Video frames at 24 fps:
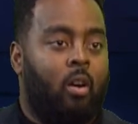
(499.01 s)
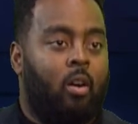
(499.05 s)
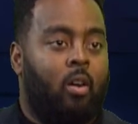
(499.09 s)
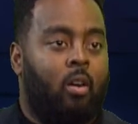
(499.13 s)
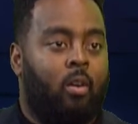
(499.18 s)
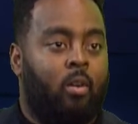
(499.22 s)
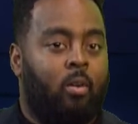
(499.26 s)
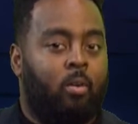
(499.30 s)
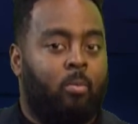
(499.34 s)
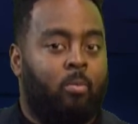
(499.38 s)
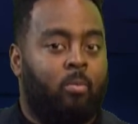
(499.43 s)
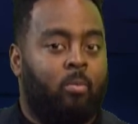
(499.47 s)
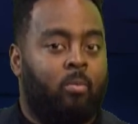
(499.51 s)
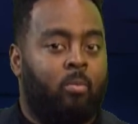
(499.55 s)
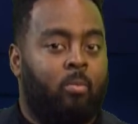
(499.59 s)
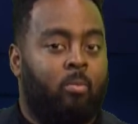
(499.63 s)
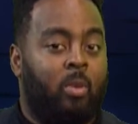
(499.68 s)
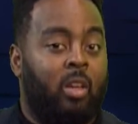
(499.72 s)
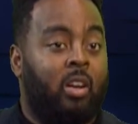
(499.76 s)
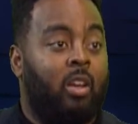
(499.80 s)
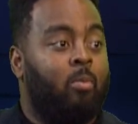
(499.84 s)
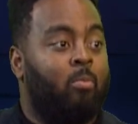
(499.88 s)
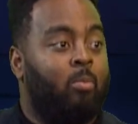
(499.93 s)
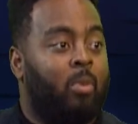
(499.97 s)

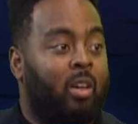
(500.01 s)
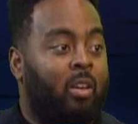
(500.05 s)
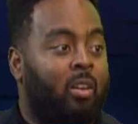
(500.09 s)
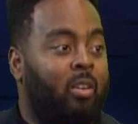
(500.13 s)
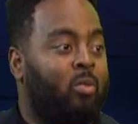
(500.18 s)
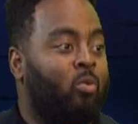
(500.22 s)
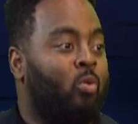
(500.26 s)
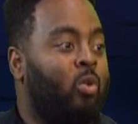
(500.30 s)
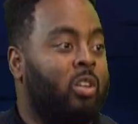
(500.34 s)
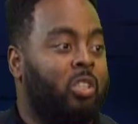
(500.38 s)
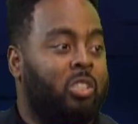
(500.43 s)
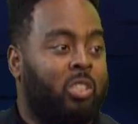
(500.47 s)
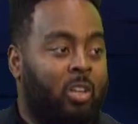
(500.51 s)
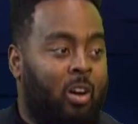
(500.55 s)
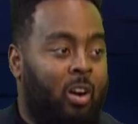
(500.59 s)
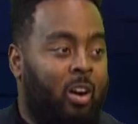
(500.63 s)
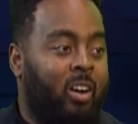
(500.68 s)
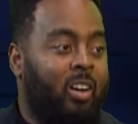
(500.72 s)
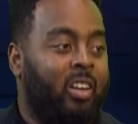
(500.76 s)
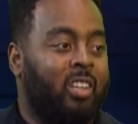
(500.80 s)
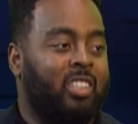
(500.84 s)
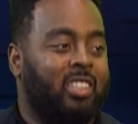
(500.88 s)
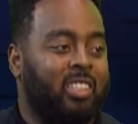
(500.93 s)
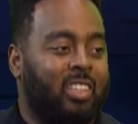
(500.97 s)
Many men, one
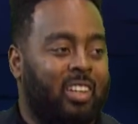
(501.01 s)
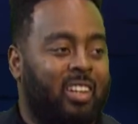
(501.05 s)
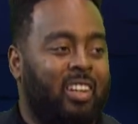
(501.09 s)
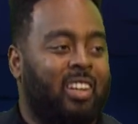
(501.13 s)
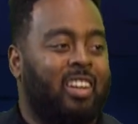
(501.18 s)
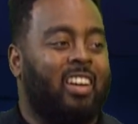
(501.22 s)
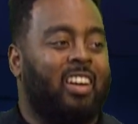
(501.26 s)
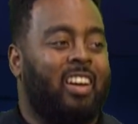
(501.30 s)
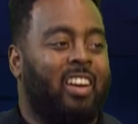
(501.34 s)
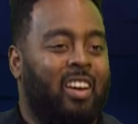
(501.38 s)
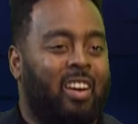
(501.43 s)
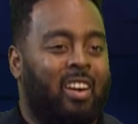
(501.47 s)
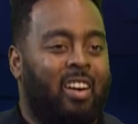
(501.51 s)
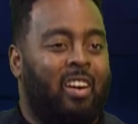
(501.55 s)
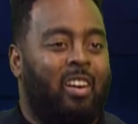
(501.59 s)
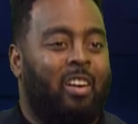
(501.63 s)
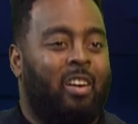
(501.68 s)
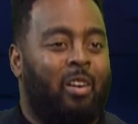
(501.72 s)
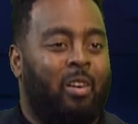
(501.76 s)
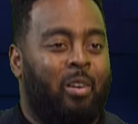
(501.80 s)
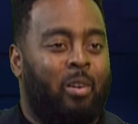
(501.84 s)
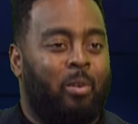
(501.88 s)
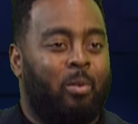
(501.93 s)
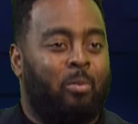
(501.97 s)
charge,
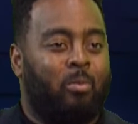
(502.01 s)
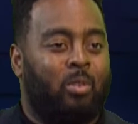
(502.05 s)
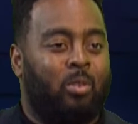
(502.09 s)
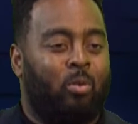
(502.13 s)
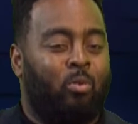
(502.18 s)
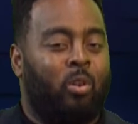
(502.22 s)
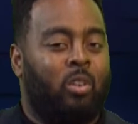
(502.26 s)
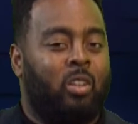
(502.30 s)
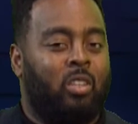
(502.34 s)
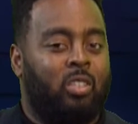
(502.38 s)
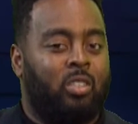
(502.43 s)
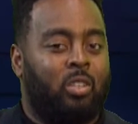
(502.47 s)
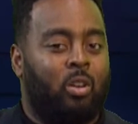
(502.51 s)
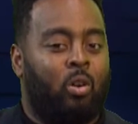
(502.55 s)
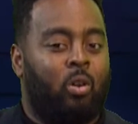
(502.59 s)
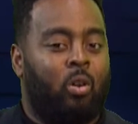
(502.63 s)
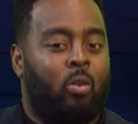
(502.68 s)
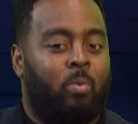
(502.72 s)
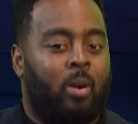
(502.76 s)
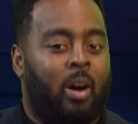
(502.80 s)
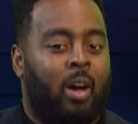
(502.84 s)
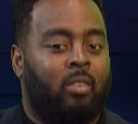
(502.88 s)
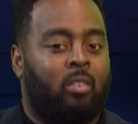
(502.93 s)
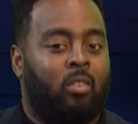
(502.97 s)
to really show
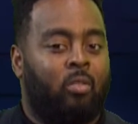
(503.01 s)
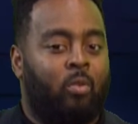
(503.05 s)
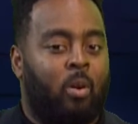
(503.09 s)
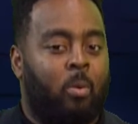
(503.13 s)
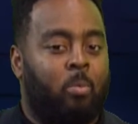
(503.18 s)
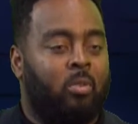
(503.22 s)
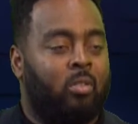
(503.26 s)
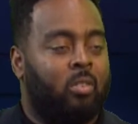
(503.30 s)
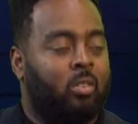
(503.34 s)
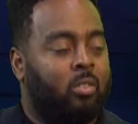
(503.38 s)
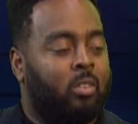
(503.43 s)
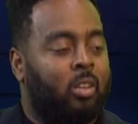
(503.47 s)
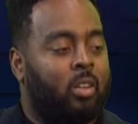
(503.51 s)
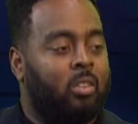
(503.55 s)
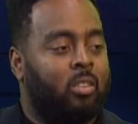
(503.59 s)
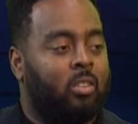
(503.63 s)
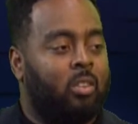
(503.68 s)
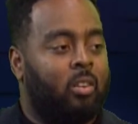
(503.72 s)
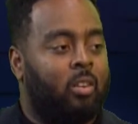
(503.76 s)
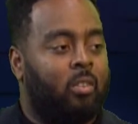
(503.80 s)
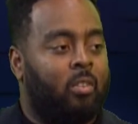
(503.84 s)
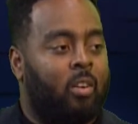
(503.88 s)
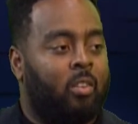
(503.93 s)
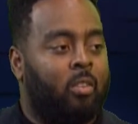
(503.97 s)
a positive
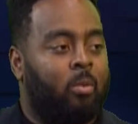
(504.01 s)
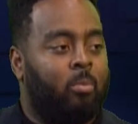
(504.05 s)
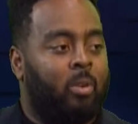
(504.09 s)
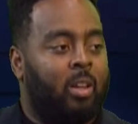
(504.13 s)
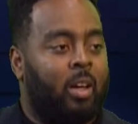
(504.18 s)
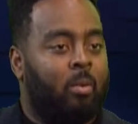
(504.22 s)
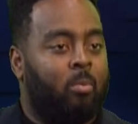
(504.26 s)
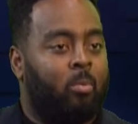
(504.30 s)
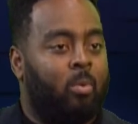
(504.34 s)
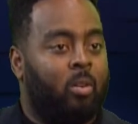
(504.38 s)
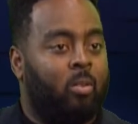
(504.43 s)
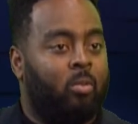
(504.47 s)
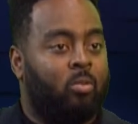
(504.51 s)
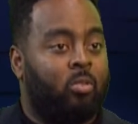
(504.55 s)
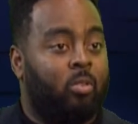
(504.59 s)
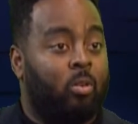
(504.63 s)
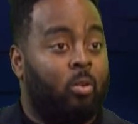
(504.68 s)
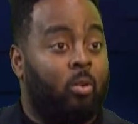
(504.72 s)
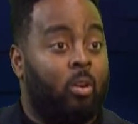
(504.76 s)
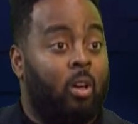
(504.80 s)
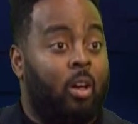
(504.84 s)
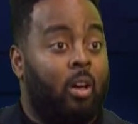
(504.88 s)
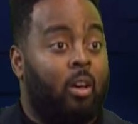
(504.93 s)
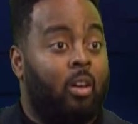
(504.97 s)
representation of other black males.
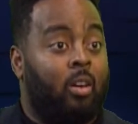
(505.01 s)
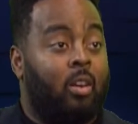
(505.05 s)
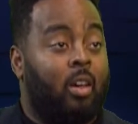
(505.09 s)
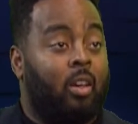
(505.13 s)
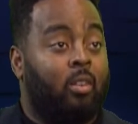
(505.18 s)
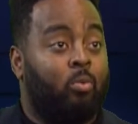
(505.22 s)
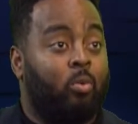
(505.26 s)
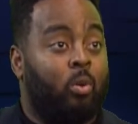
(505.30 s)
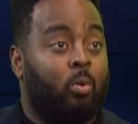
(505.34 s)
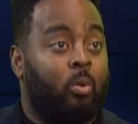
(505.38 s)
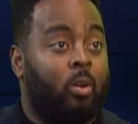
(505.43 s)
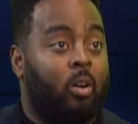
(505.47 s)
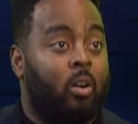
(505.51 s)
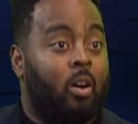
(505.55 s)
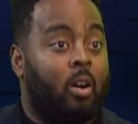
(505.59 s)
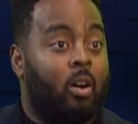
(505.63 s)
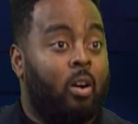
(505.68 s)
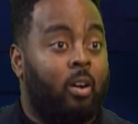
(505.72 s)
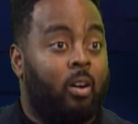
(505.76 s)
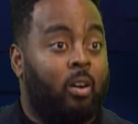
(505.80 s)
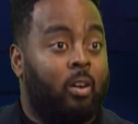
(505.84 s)
So that's where we are.